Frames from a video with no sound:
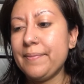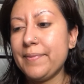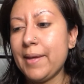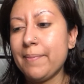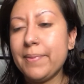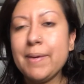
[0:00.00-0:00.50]

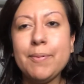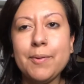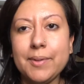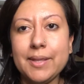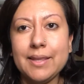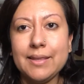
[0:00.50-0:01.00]
that people
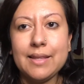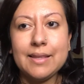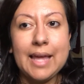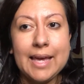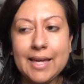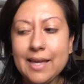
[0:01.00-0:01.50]
would
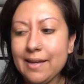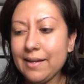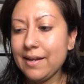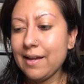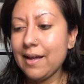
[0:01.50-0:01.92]
like it.